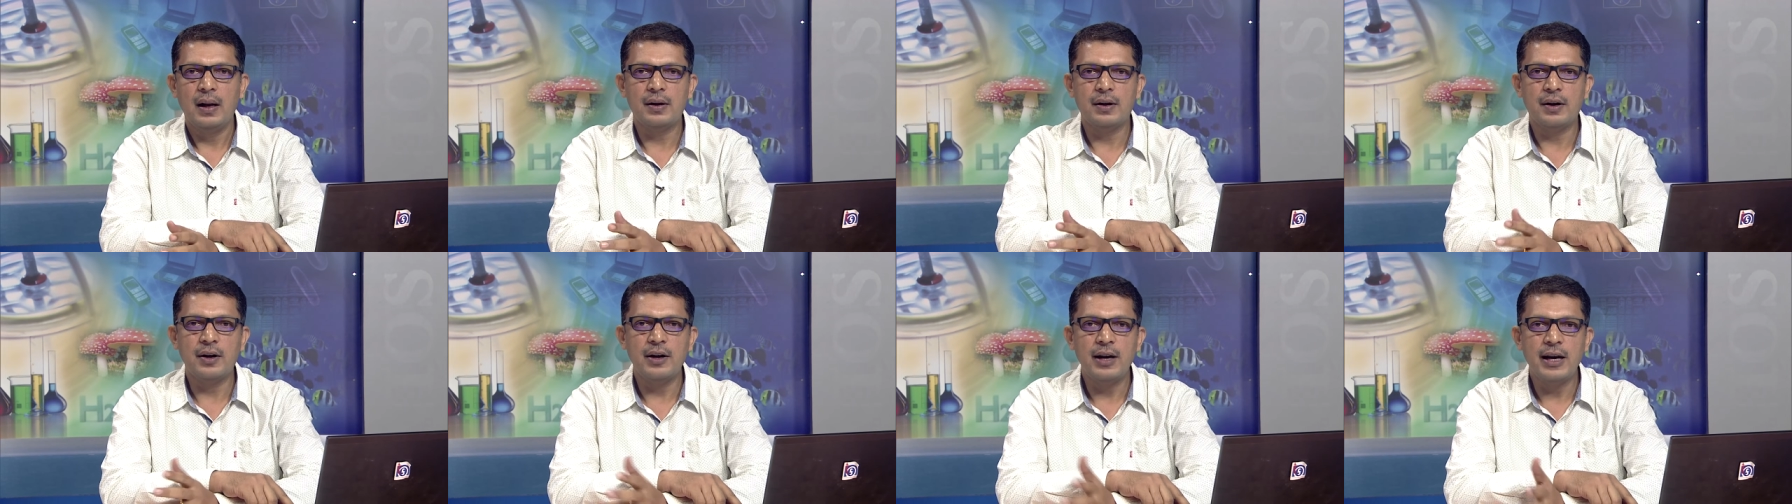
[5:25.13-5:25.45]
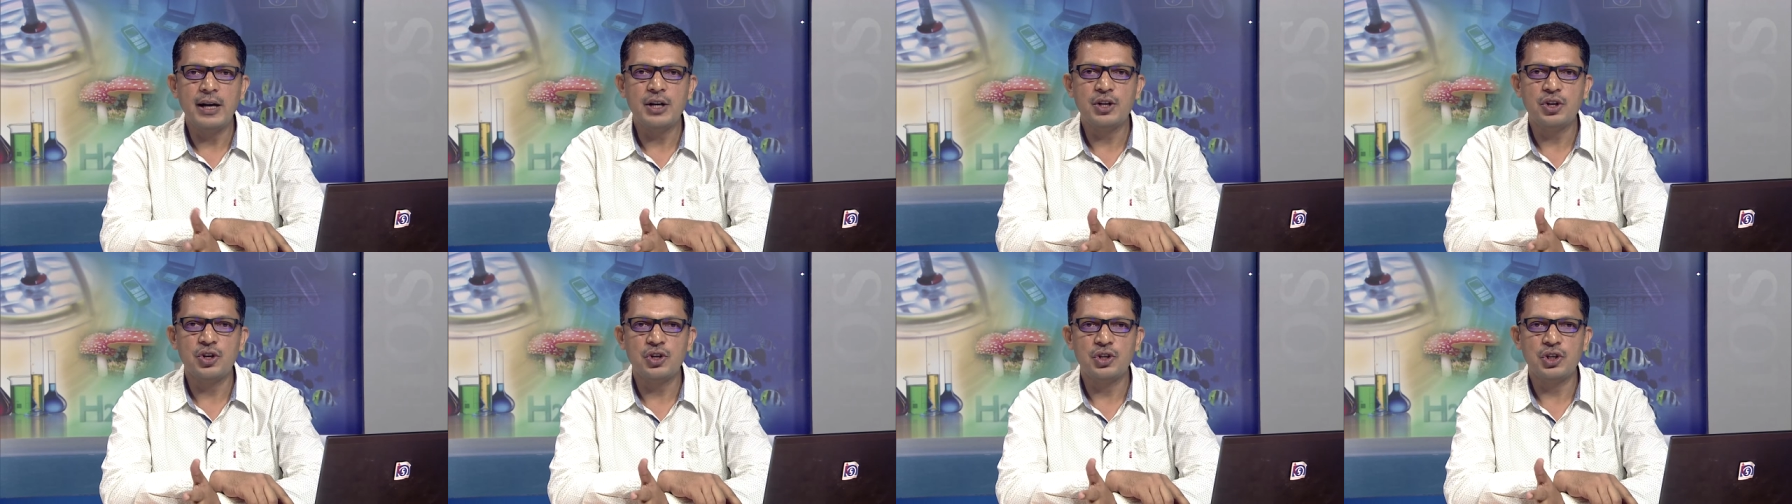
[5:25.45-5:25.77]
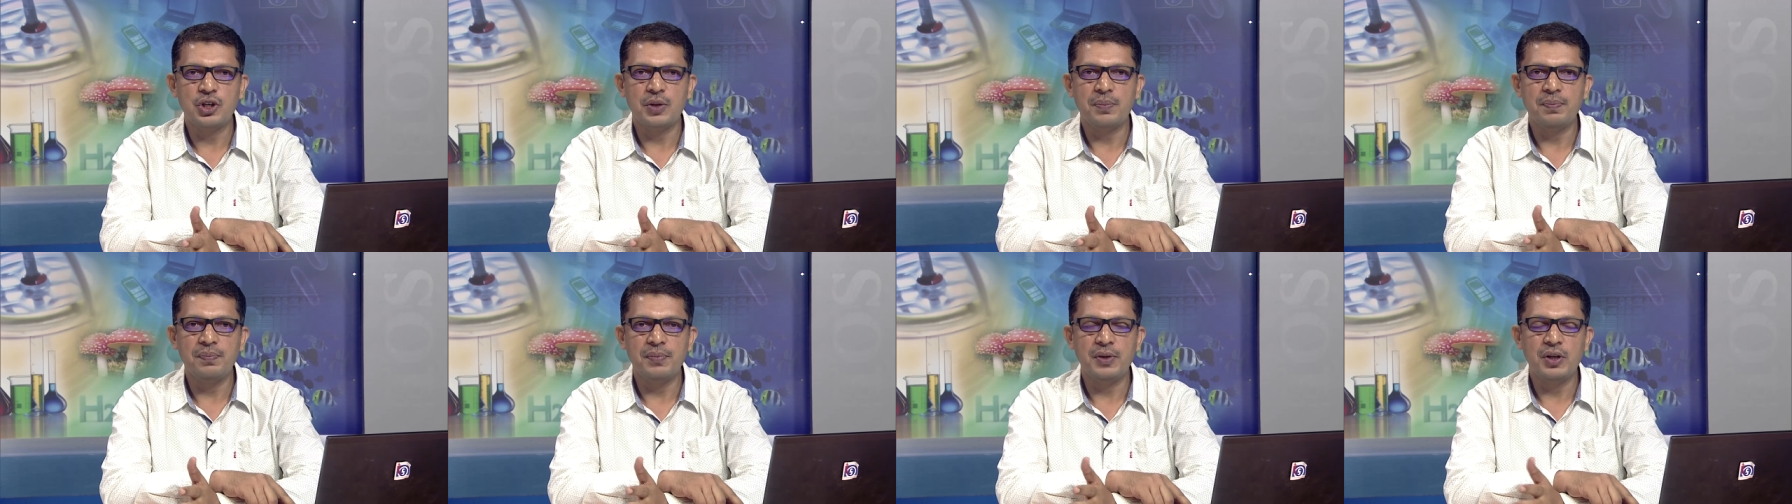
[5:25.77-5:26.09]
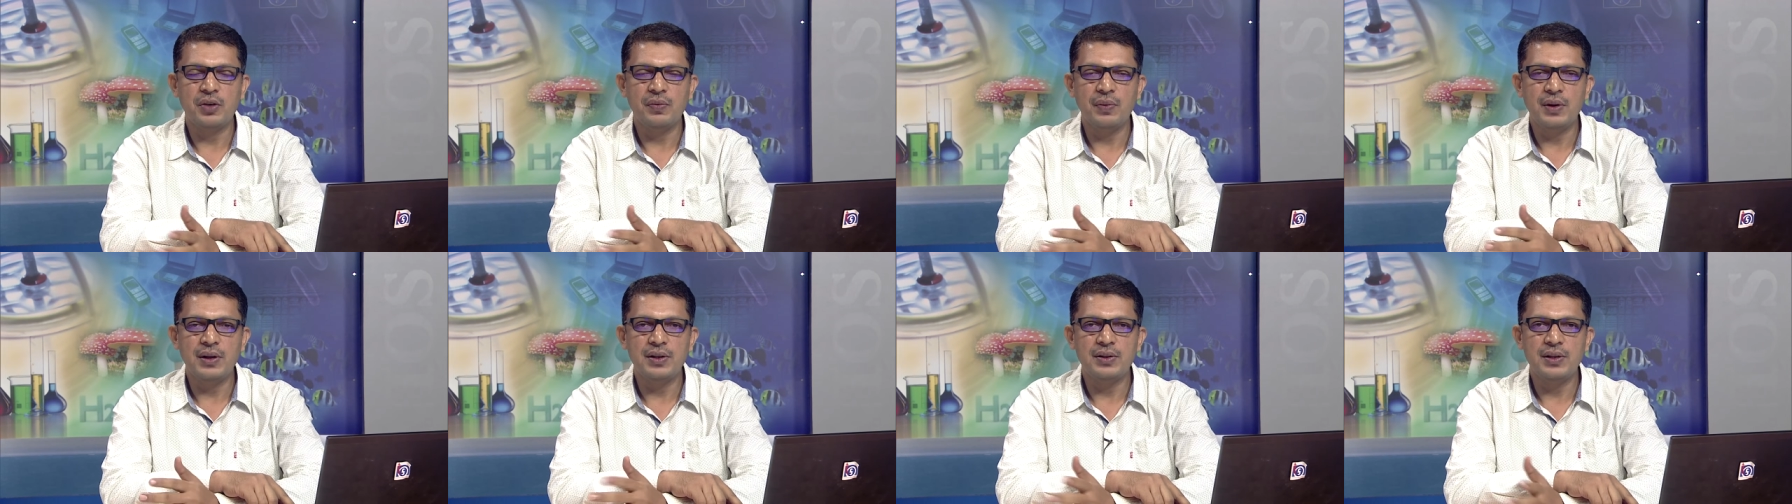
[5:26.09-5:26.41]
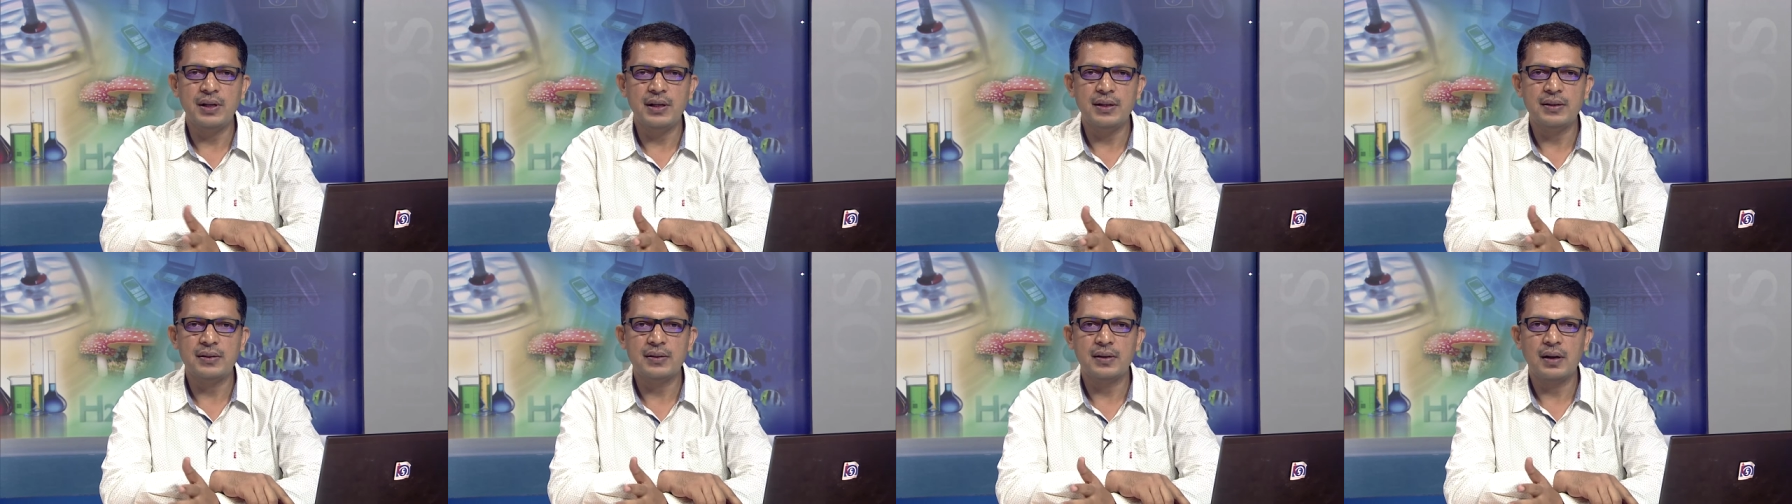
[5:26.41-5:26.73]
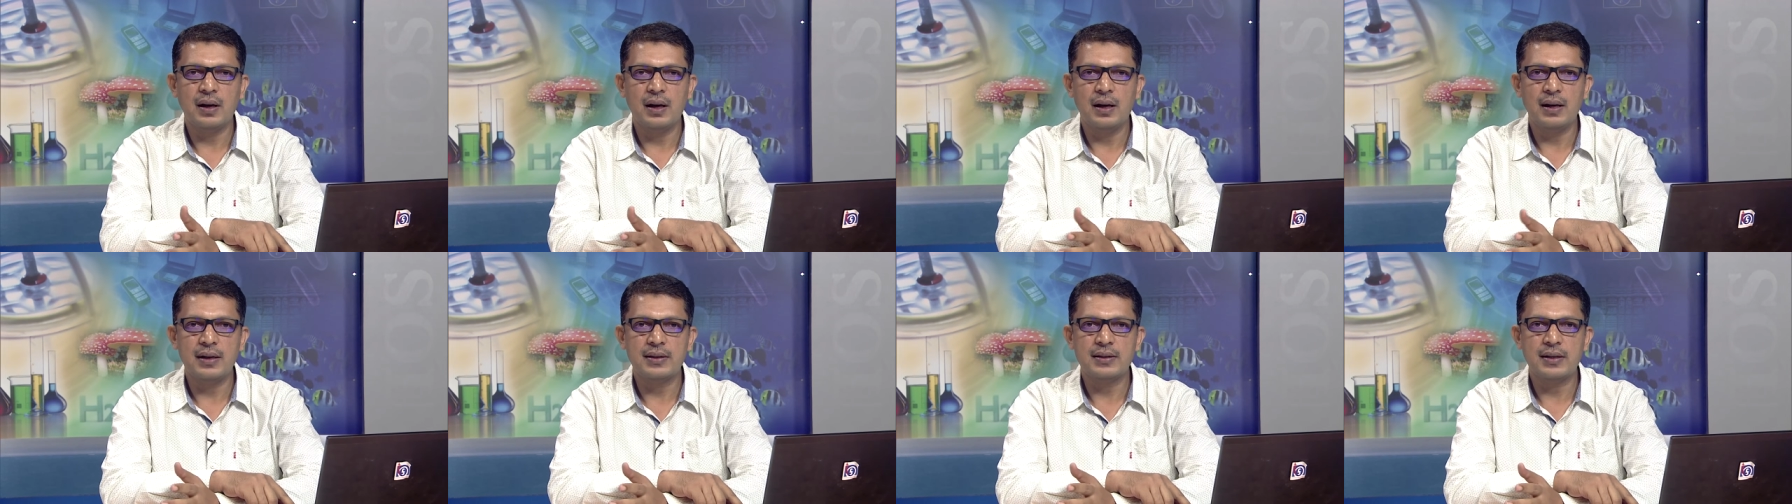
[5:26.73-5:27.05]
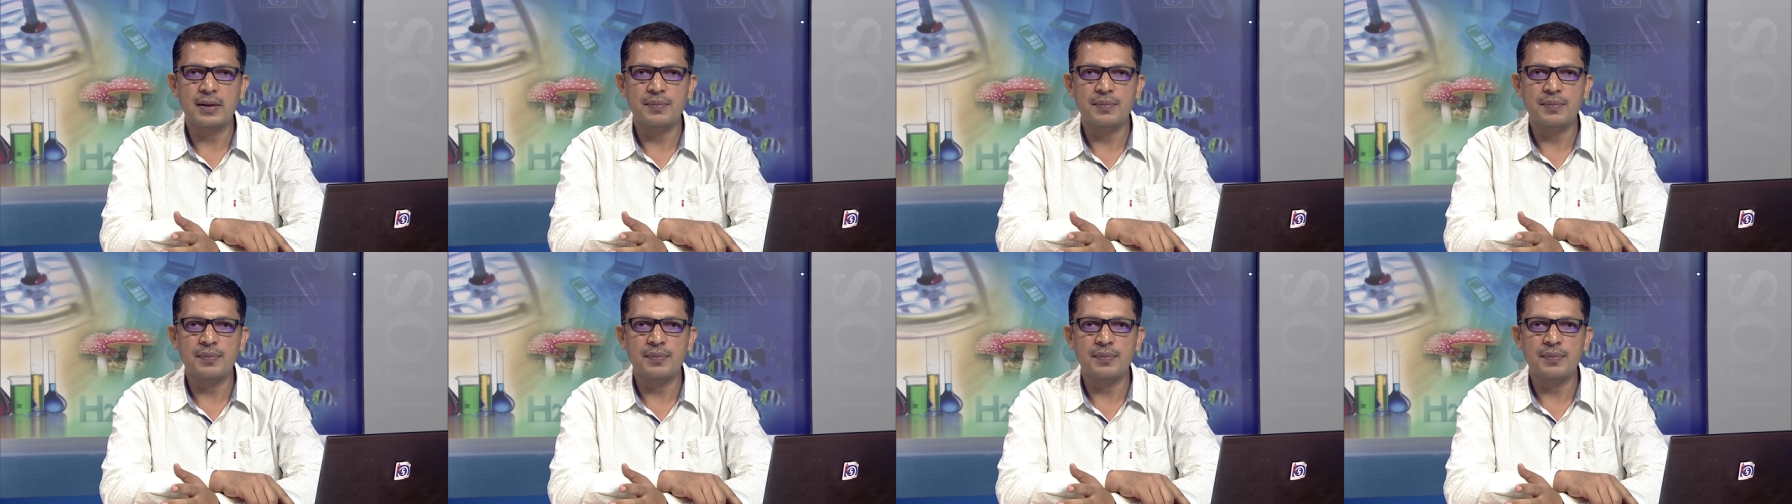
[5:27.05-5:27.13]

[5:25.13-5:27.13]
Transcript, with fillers: relationship between these uh,